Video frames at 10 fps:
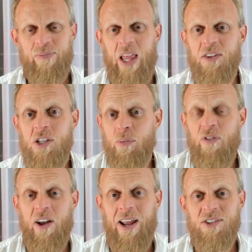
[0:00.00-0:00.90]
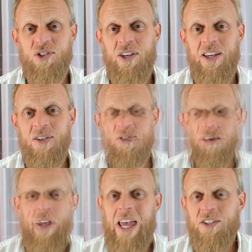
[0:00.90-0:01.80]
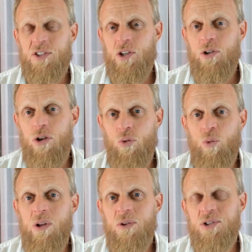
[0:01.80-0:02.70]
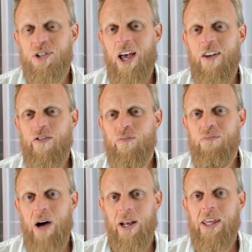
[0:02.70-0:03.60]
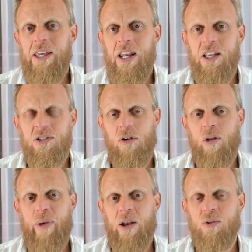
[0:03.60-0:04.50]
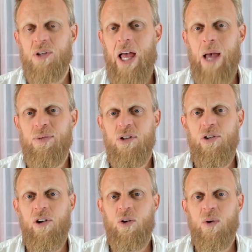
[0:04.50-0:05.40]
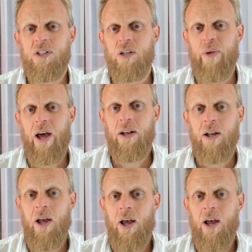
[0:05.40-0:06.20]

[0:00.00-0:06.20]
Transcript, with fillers: Now, the simplified answer is yes, you will save money getting solar panels. Absolutely no question about it.